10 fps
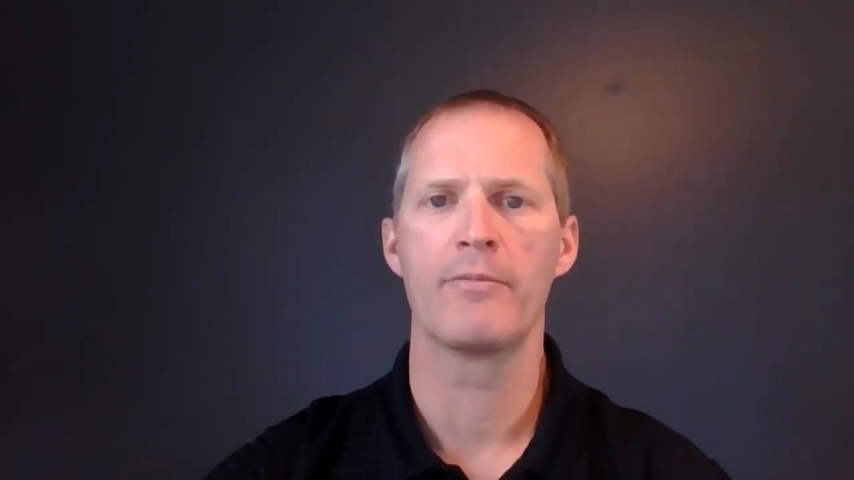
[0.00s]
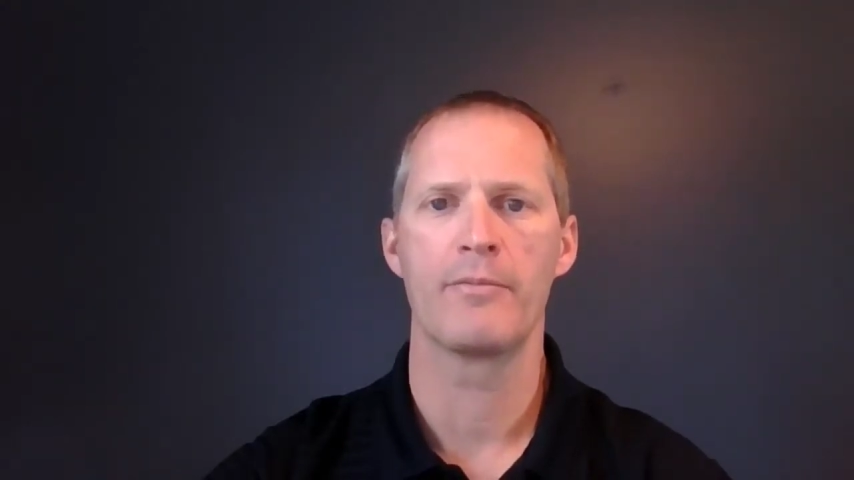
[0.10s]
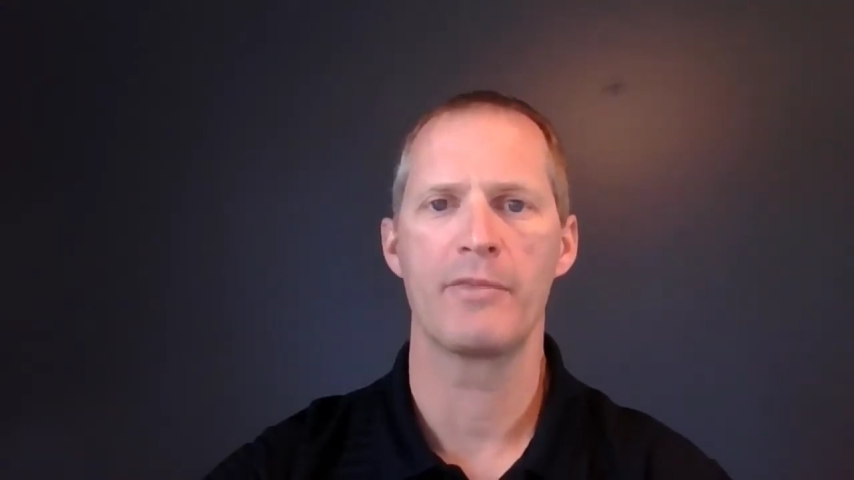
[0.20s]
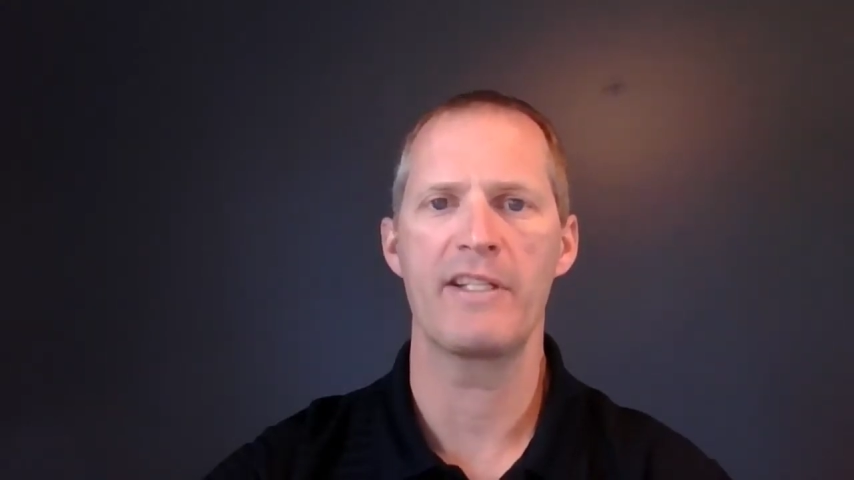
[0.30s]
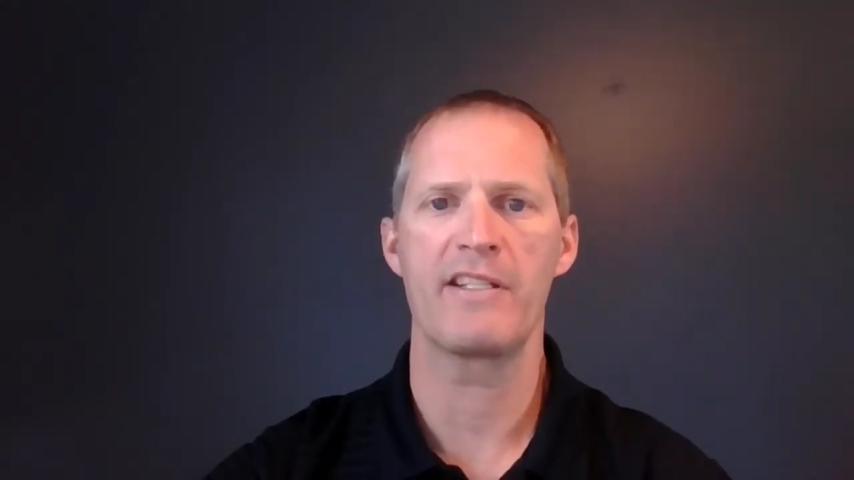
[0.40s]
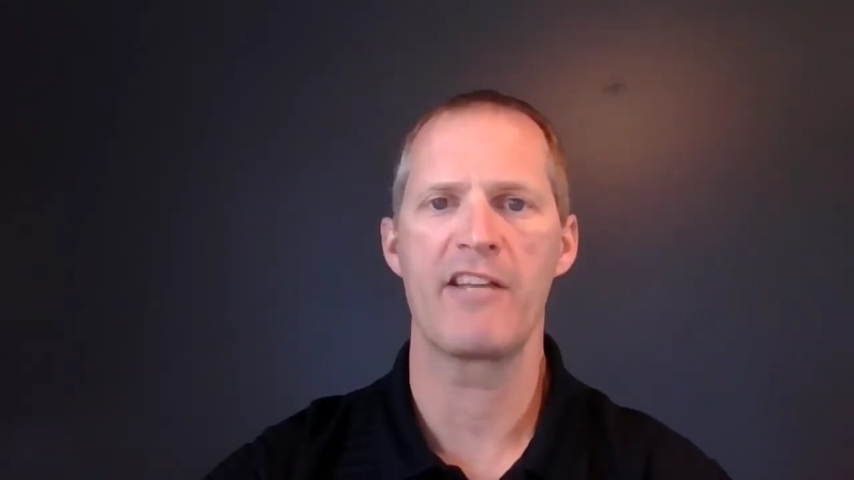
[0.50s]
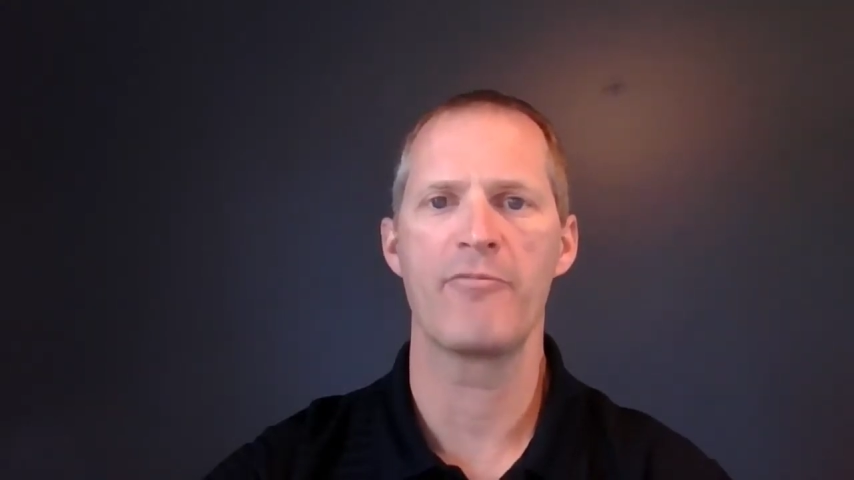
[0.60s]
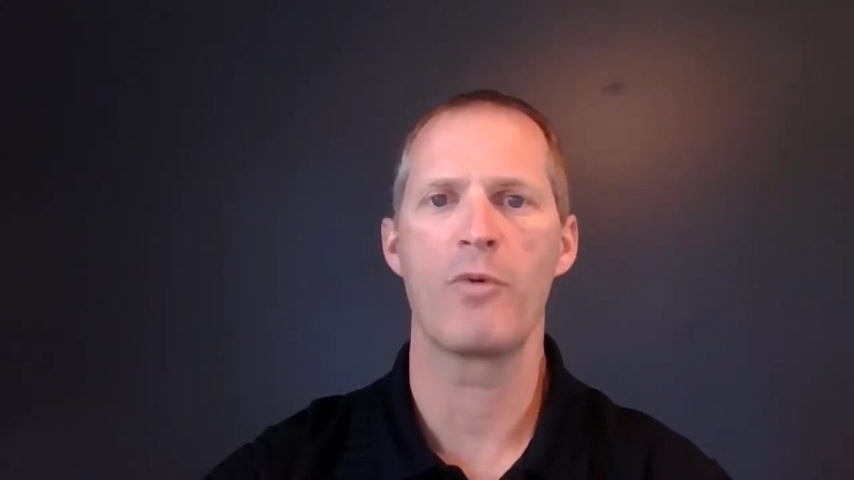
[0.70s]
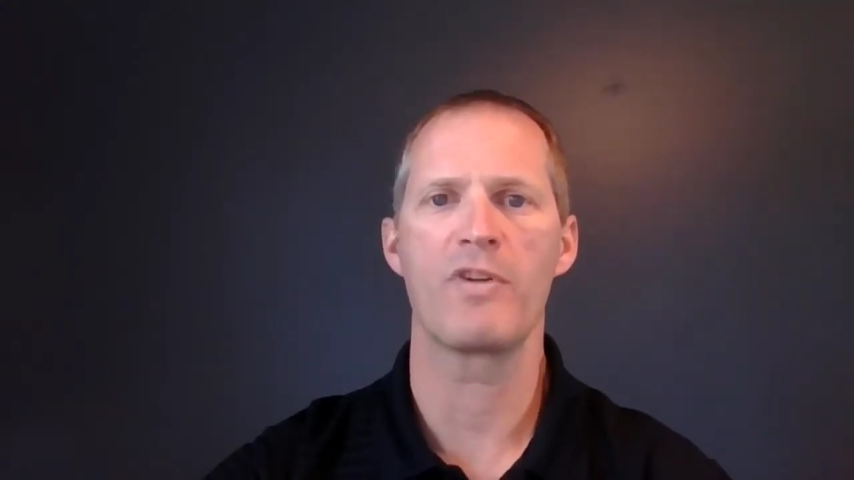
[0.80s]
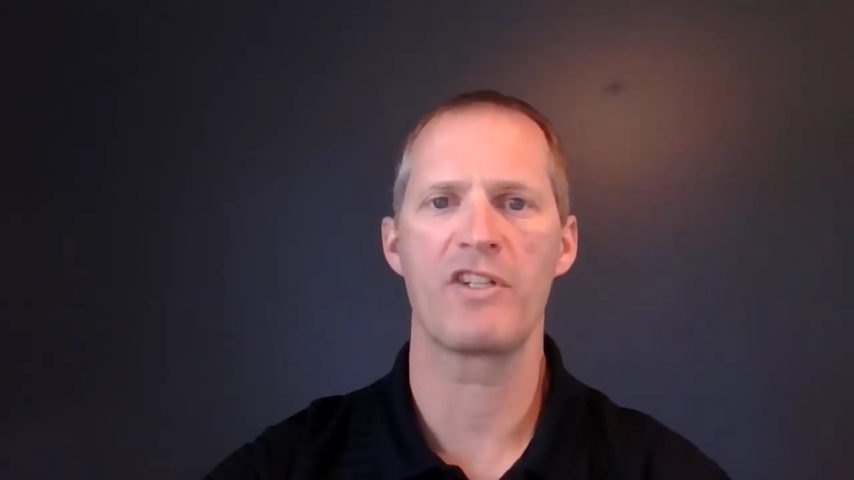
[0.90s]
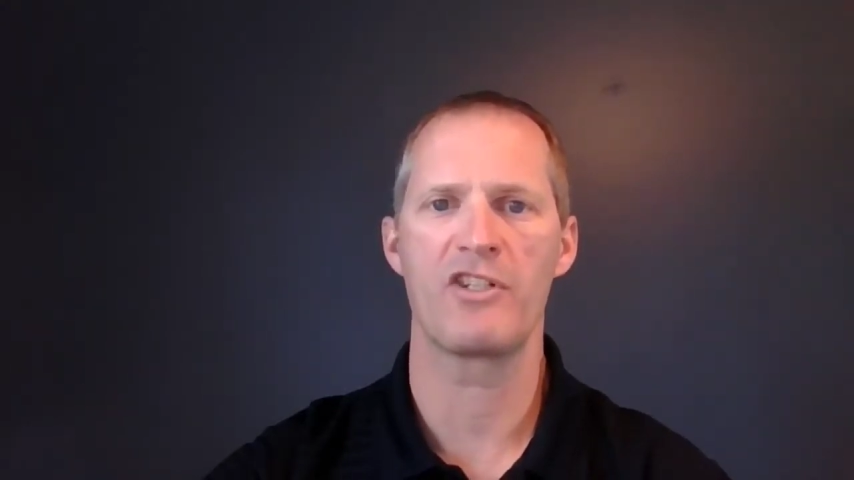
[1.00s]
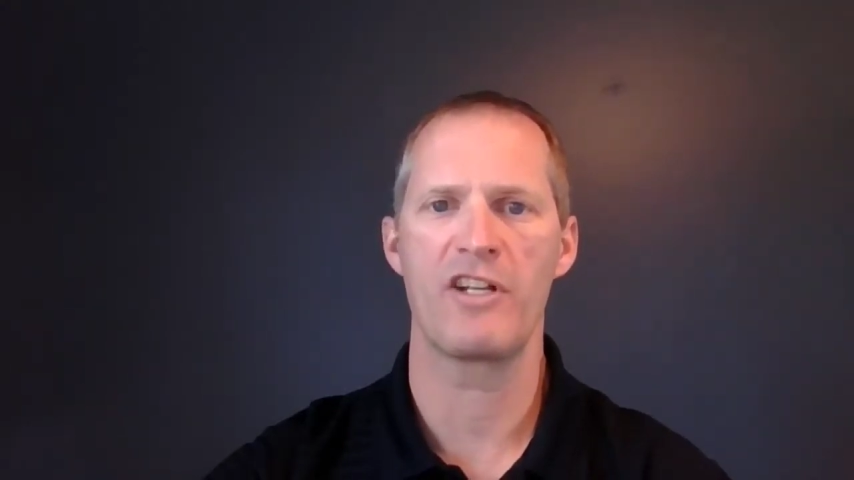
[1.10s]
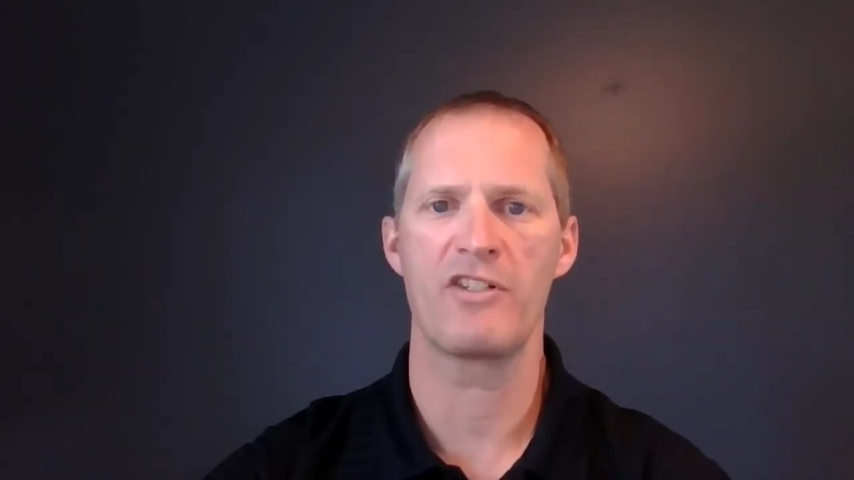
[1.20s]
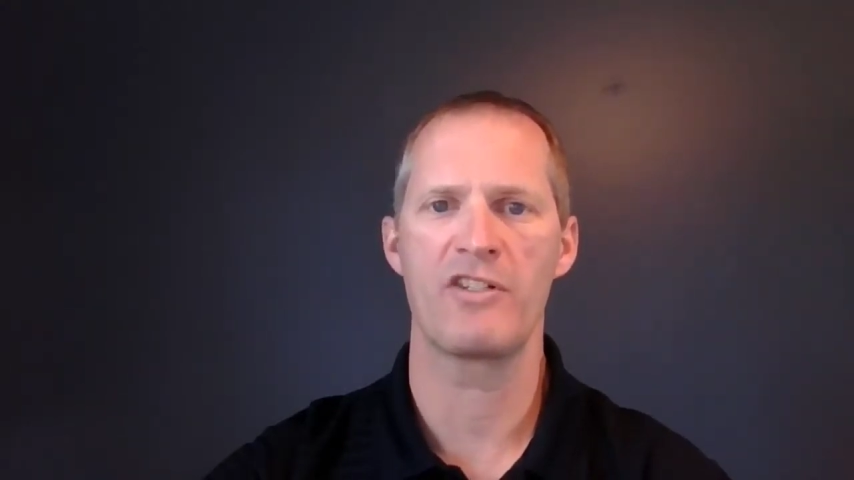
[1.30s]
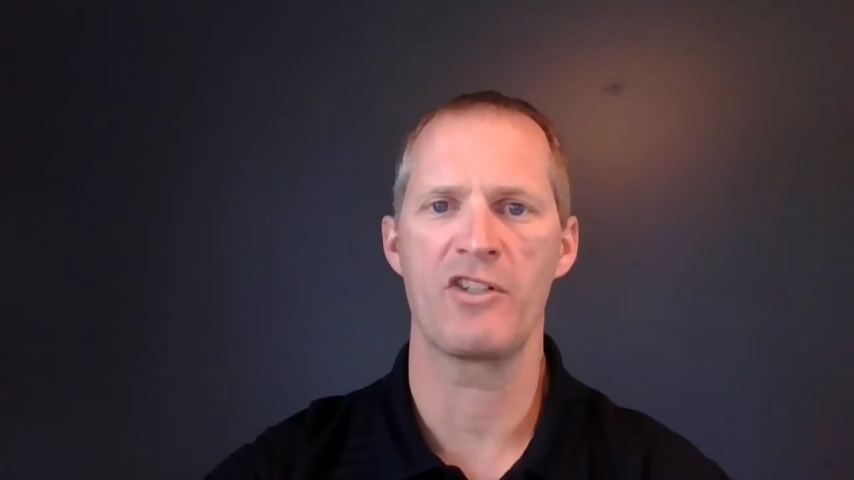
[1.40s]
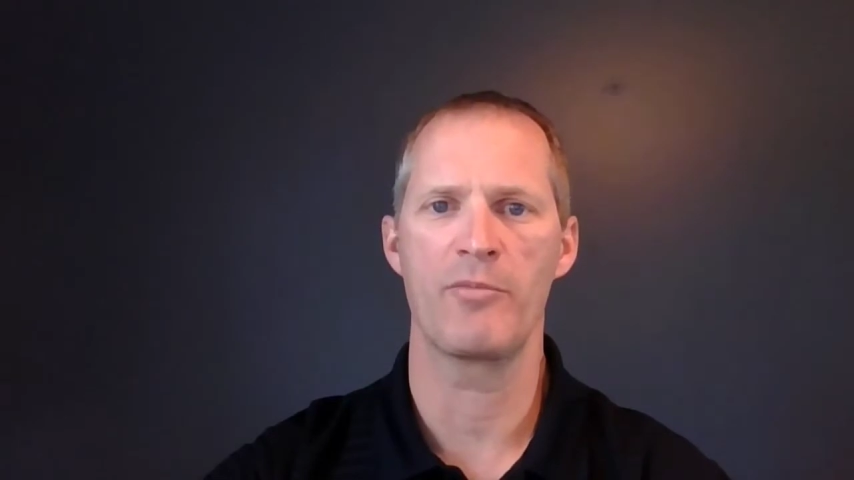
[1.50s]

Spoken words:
Please give more suggestions on